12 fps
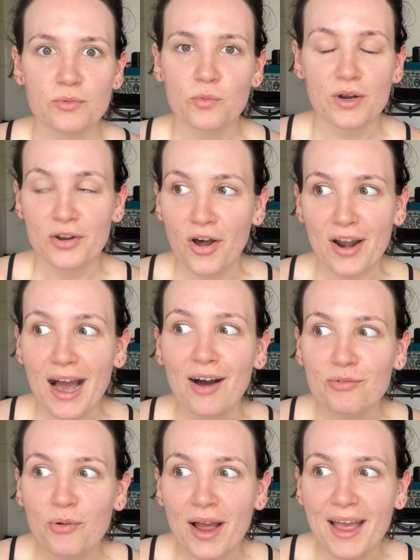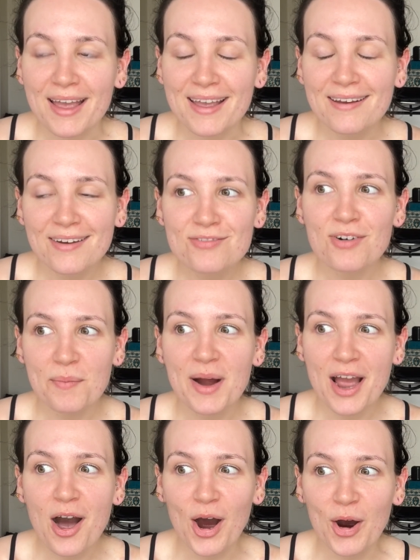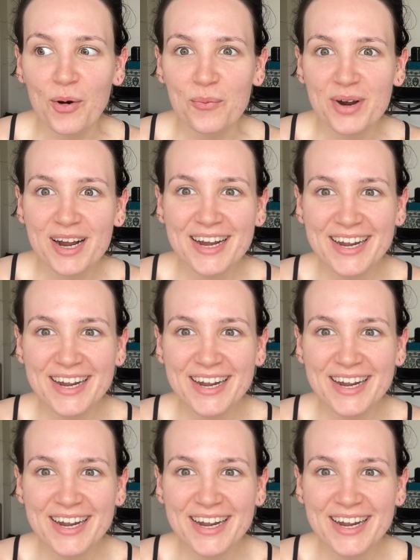we're not halfway from my home.